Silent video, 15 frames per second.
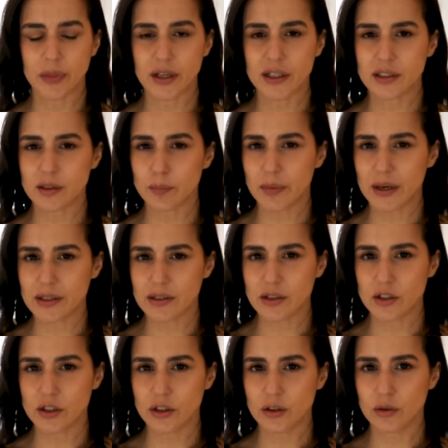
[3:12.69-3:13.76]
It's
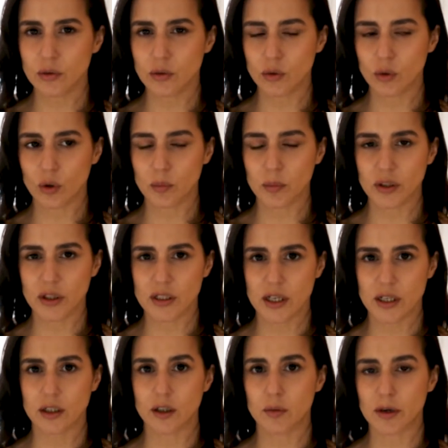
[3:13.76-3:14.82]
best to normally
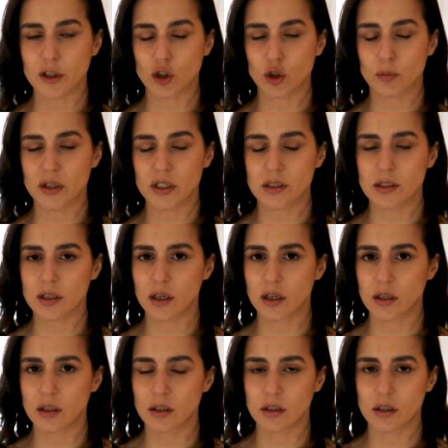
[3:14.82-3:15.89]
take your measurements
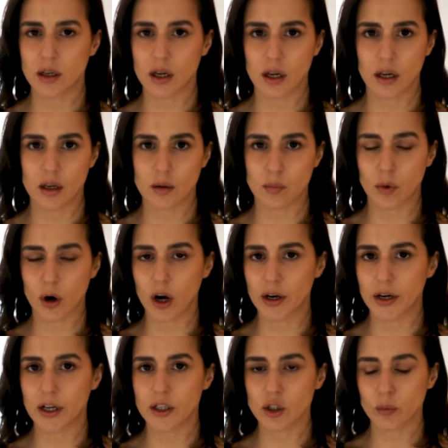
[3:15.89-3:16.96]
in a bra and
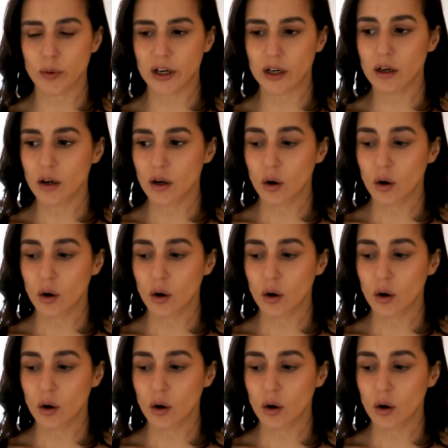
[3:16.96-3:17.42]
underwear,